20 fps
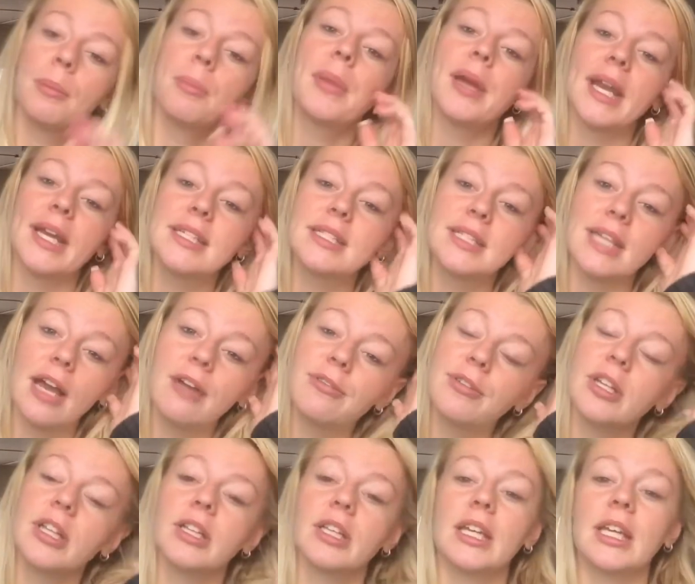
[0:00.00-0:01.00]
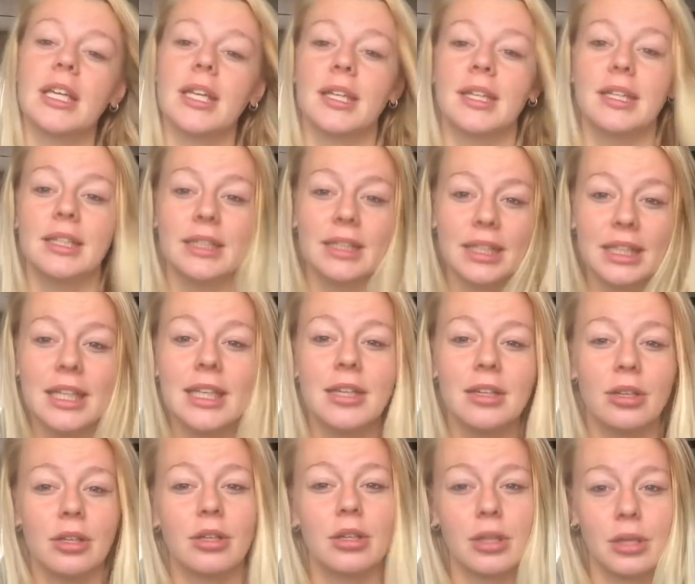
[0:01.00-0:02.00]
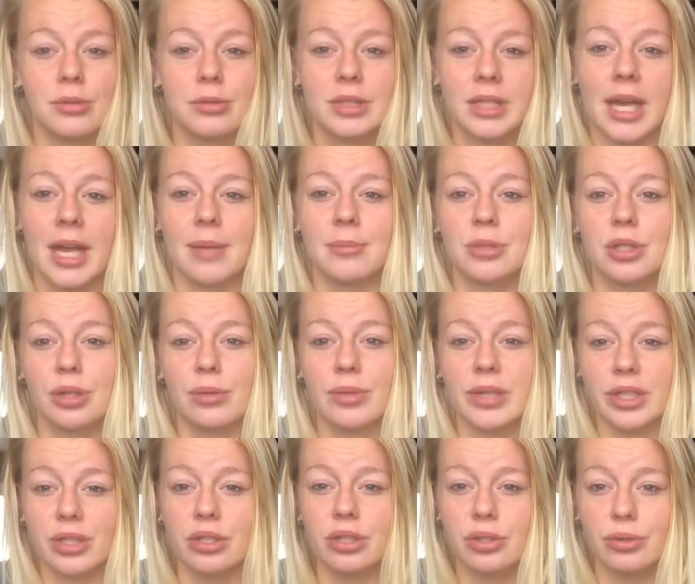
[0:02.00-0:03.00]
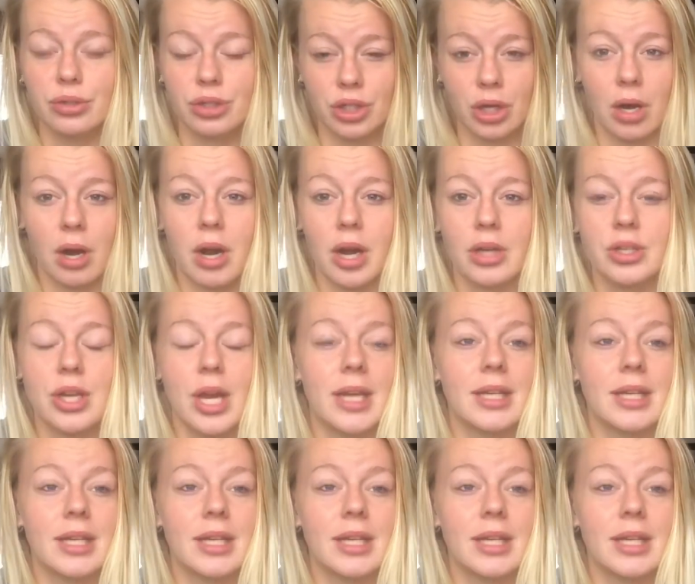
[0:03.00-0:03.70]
but I definitely need alone time to recharge.